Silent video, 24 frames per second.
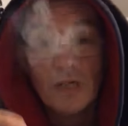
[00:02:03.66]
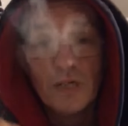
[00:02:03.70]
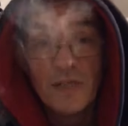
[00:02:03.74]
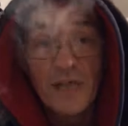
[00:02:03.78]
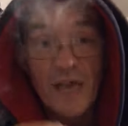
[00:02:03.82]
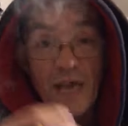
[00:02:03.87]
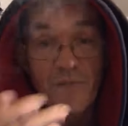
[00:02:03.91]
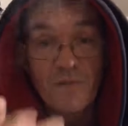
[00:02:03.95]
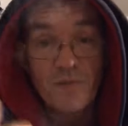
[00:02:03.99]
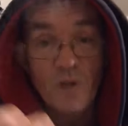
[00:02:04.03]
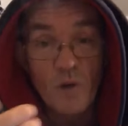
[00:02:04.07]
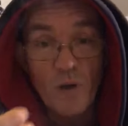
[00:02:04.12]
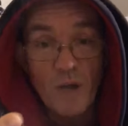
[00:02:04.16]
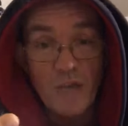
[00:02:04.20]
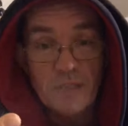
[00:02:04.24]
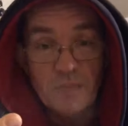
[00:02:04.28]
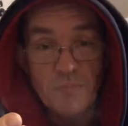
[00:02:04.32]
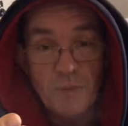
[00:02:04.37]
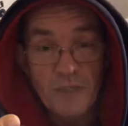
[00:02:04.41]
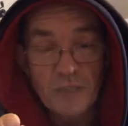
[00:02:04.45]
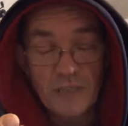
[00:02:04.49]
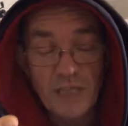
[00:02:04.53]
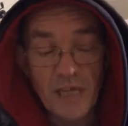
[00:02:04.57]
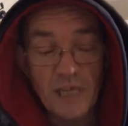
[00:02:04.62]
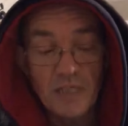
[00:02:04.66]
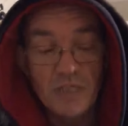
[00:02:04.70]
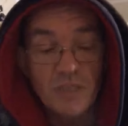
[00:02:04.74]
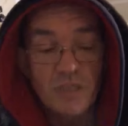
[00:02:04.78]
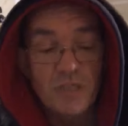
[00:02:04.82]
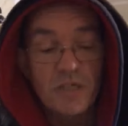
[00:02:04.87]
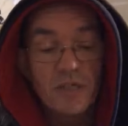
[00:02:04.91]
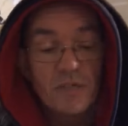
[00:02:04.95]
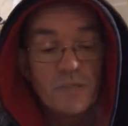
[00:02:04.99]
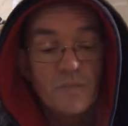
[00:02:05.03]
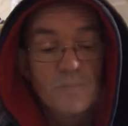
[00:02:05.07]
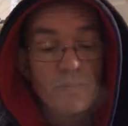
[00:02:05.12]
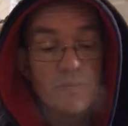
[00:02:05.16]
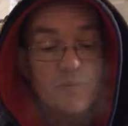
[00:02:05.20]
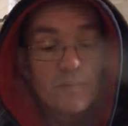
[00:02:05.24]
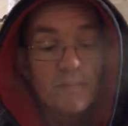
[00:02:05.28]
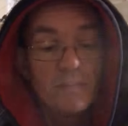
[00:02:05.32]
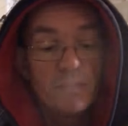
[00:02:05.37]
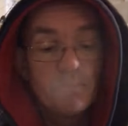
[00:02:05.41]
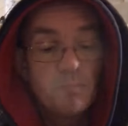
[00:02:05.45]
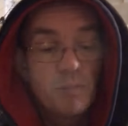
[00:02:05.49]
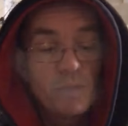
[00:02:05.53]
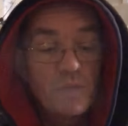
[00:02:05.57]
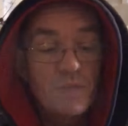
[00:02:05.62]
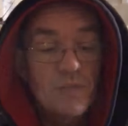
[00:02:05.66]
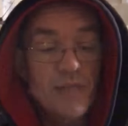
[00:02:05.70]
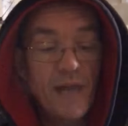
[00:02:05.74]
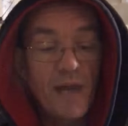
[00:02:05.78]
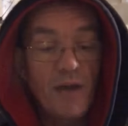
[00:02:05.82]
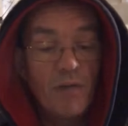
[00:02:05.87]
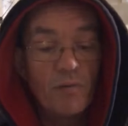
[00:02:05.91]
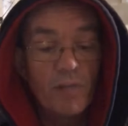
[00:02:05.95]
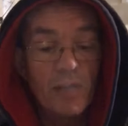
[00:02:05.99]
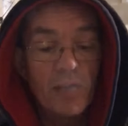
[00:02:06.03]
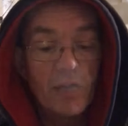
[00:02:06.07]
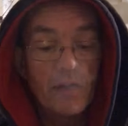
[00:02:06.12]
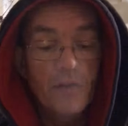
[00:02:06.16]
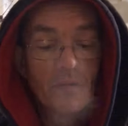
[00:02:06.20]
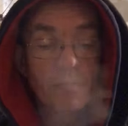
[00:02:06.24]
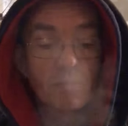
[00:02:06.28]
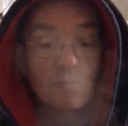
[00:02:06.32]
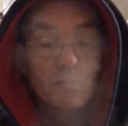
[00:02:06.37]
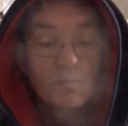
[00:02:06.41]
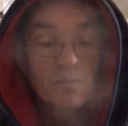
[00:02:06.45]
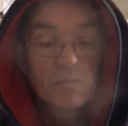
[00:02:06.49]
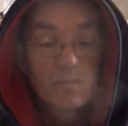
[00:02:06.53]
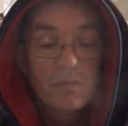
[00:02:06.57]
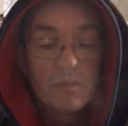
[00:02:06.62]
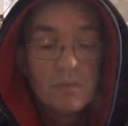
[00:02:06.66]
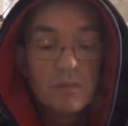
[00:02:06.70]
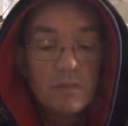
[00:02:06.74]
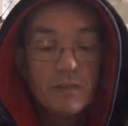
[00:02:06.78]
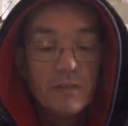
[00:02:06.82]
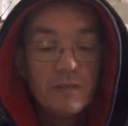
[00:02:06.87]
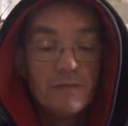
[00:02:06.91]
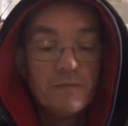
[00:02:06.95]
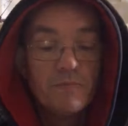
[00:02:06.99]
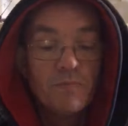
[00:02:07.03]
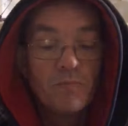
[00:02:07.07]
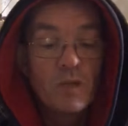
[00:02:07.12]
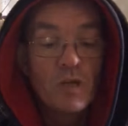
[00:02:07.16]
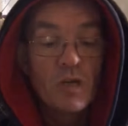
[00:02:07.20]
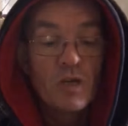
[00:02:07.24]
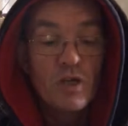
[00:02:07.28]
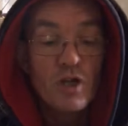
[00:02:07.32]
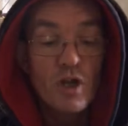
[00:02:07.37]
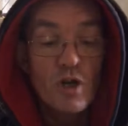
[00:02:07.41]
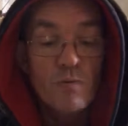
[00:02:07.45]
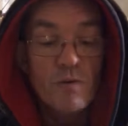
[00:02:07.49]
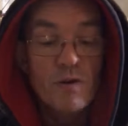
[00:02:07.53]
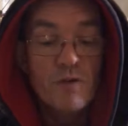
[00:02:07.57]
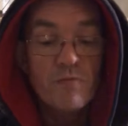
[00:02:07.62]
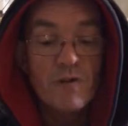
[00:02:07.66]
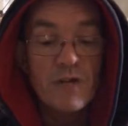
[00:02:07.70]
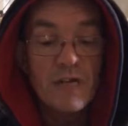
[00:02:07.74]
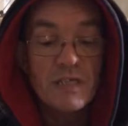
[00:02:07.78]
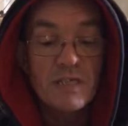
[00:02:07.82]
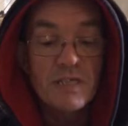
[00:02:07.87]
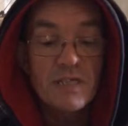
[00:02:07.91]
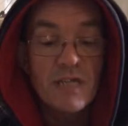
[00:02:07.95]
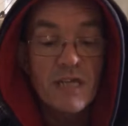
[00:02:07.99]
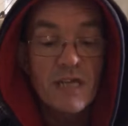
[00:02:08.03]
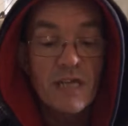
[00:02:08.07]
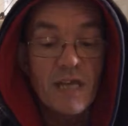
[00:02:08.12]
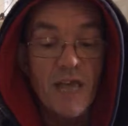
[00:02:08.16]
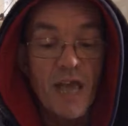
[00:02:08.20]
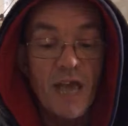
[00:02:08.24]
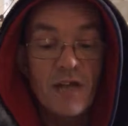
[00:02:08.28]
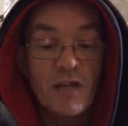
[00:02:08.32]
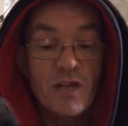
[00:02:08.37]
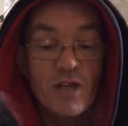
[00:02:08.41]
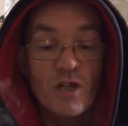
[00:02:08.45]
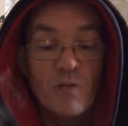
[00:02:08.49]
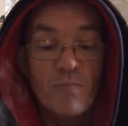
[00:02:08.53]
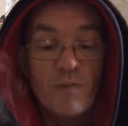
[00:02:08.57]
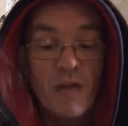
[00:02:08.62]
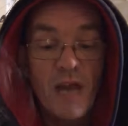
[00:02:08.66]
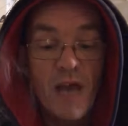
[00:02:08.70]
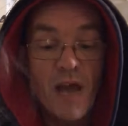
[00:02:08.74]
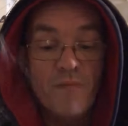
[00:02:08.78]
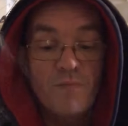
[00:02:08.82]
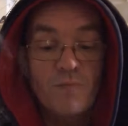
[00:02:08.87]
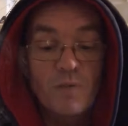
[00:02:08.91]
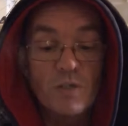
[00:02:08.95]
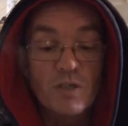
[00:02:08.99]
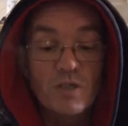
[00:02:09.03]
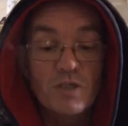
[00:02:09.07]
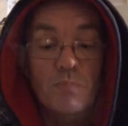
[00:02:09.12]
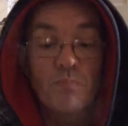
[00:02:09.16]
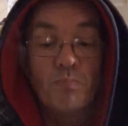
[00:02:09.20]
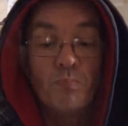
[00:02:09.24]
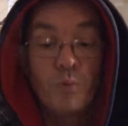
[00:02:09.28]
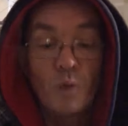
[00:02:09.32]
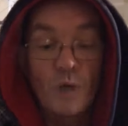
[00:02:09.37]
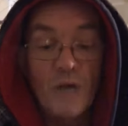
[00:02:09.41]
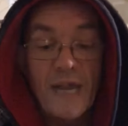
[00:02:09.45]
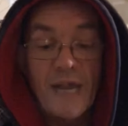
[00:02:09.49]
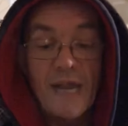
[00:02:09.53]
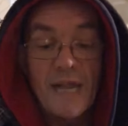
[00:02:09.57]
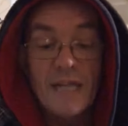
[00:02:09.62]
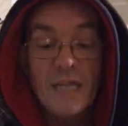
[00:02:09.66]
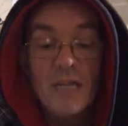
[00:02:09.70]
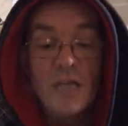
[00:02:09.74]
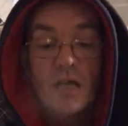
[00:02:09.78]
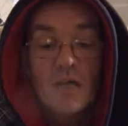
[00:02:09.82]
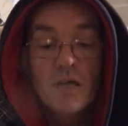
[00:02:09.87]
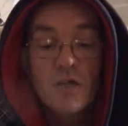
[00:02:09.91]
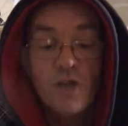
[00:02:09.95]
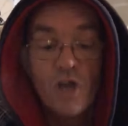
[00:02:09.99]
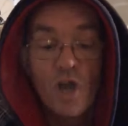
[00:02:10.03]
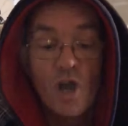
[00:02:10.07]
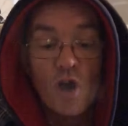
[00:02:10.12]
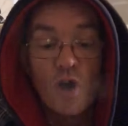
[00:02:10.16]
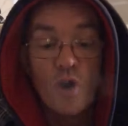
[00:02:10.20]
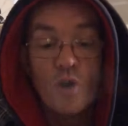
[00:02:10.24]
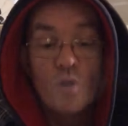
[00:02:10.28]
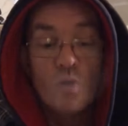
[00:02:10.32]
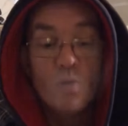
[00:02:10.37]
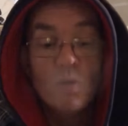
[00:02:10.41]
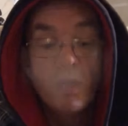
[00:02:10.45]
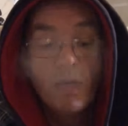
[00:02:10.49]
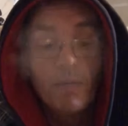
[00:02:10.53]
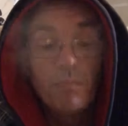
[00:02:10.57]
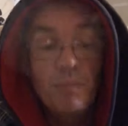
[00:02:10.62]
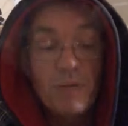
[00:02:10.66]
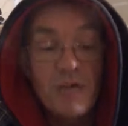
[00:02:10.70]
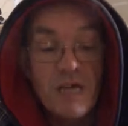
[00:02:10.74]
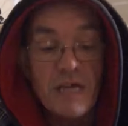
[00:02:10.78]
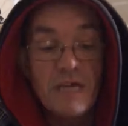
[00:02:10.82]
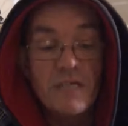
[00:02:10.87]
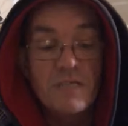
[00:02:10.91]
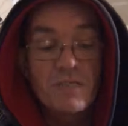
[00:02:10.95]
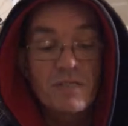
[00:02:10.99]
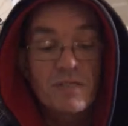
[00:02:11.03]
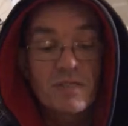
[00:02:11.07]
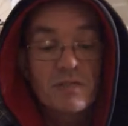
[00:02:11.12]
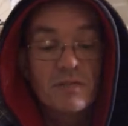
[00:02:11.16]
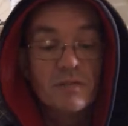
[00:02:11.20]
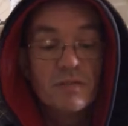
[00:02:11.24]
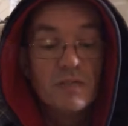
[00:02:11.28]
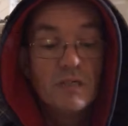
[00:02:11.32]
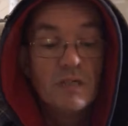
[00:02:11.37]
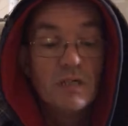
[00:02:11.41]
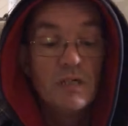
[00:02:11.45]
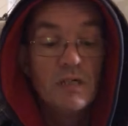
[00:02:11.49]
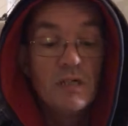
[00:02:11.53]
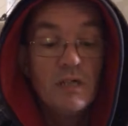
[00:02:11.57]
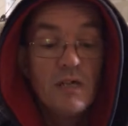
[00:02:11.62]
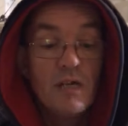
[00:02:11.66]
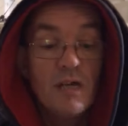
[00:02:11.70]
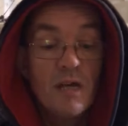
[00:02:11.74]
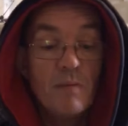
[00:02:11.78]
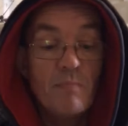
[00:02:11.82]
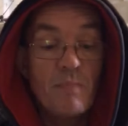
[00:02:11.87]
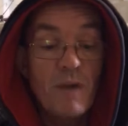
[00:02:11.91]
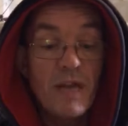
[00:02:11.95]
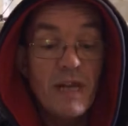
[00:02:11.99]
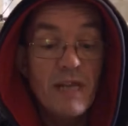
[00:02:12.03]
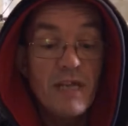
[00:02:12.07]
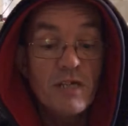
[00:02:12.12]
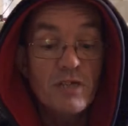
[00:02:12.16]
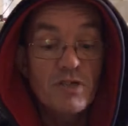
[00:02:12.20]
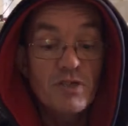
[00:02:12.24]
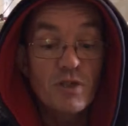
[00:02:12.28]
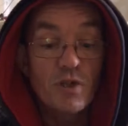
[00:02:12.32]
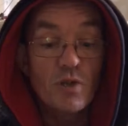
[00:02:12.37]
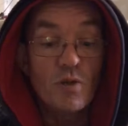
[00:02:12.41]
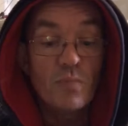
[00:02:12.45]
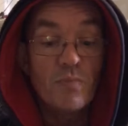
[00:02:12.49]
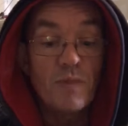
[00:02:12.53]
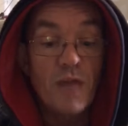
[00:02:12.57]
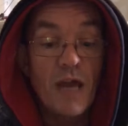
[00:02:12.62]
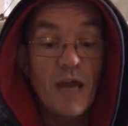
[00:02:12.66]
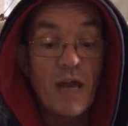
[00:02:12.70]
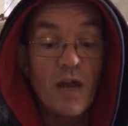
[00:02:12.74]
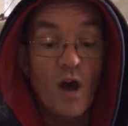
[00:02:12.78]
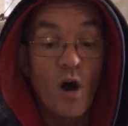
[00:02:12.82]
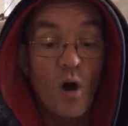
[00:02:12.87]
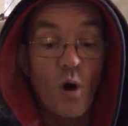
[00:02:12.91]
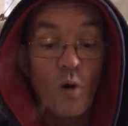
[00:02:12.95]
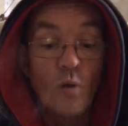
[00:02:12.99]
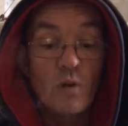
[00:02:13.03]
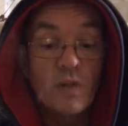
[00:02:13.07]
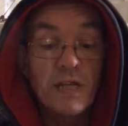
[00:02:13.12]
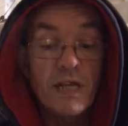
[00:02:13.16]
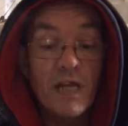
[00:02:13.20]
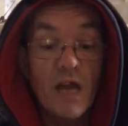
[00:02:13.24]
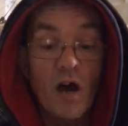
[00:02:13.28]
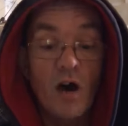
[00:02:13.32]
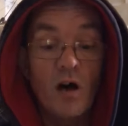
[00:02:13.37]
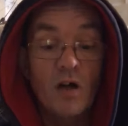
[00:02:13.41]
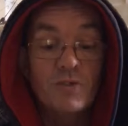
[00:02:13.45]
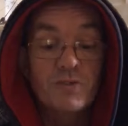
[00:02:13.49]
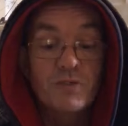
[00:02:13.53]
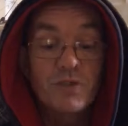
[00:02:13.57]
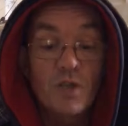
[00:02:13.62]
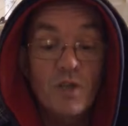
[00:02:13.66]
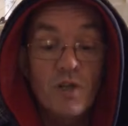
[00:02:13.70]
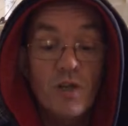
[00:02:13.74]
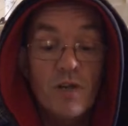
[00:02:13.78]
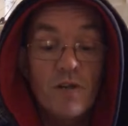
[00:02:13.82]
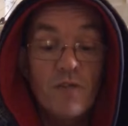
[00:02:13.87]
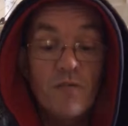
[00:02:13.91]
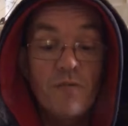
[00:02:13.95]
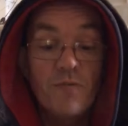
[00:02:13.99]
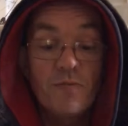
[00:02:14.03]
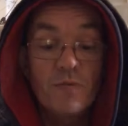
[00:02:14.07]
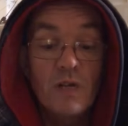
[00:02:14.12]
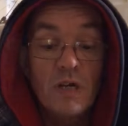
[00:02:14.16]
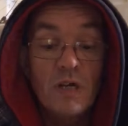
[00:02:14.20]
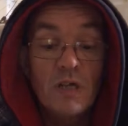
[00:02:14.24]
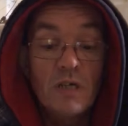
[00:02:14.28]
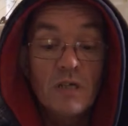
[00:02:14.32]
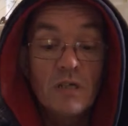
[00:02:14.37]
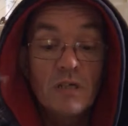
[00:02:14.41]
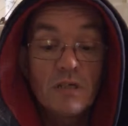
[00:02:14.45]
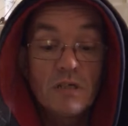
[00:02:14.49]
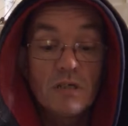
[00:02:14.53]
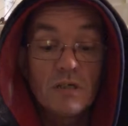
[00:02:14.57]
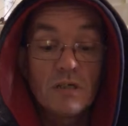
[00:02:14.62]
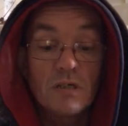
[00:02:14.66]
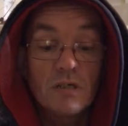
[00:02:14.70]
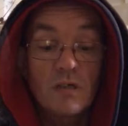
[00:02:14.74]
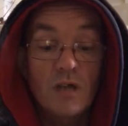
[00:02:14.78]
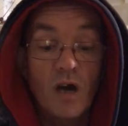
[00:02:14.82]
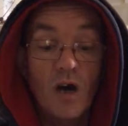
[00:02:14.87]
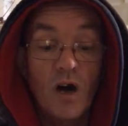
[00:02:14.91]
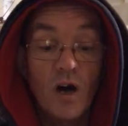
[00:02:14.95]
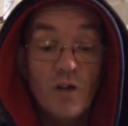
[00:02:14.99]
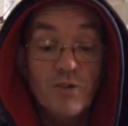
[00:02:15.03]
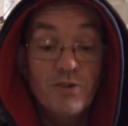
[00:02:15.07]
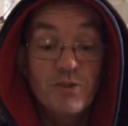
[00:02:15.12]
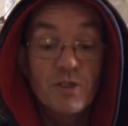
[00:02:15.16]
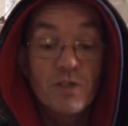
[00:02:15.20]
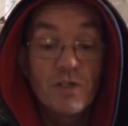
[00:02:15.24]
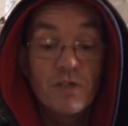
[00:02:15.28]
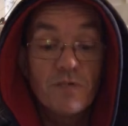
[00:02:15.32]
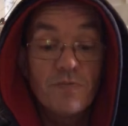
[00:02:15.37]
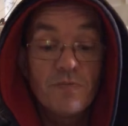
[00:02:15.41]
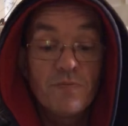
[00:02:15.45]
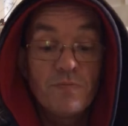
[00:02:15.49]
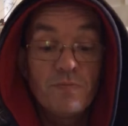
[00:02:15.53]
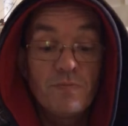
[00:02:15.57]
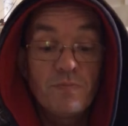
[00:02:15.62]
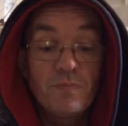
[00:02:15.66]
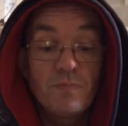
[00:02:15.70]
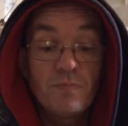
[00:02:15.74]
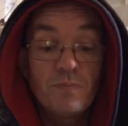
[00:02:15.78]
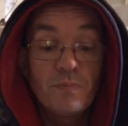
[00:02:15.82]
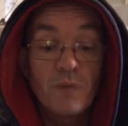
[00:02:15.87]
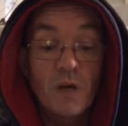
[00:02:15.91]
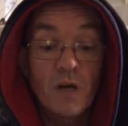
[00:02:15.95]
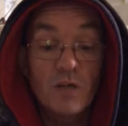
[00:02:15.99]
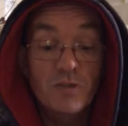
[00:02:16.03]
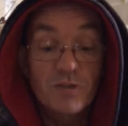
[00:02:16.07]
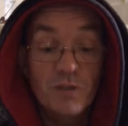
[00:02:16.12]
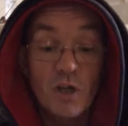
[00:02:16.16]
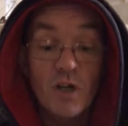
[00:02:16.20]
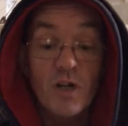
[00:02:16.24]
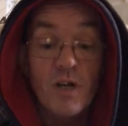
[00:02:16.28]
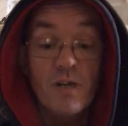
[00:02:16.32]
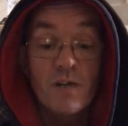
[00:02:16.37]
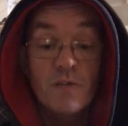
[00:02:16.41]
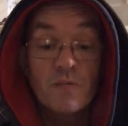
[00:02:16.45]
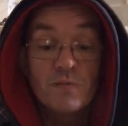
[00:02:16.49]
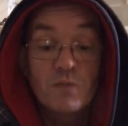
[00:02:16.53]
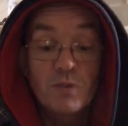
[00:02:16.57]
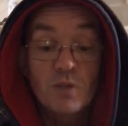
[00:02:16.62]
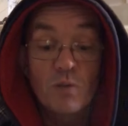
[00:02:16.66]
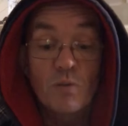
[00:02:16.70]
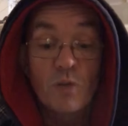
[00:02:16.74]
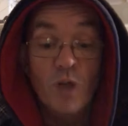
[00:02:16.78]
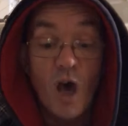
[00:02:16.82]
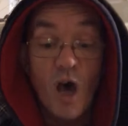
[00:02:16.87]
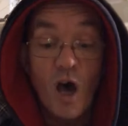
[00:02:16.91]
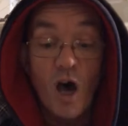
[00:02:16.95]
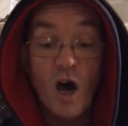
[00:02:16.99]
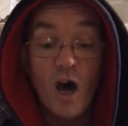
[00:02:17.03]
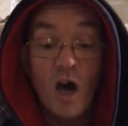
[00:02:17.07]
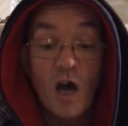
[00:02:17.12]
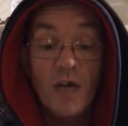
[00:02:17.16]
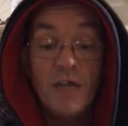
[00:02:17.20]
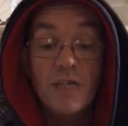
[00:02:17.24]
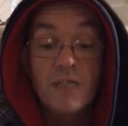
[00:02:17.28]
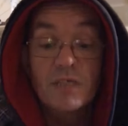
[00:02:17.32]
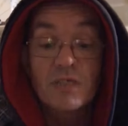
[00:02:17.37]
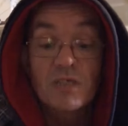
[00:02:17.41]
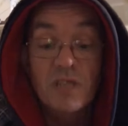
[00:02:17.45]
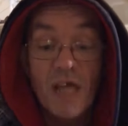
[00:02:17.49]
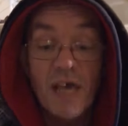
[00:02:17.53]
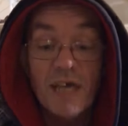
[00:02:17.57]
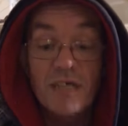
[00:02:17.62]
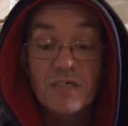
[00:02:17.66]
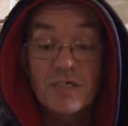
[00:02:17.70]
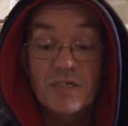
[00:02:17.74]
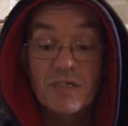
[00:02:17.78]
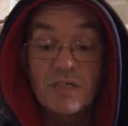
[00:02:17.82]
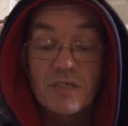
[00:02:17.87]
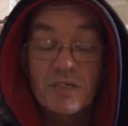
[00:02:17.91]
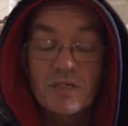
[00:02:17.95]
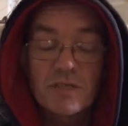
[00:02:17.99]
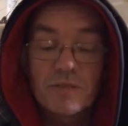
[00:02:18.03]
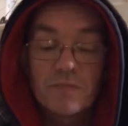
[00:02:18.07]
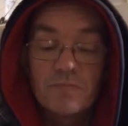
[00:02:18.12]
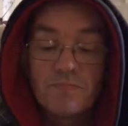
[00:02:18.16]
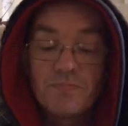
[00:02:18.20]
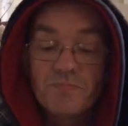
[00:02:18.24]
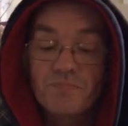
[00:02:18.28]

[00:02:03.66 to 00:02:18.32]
They have no expectation. Put it that way. Human reasoning and human efforts bring no peace. Many assume that only alternative to law is license.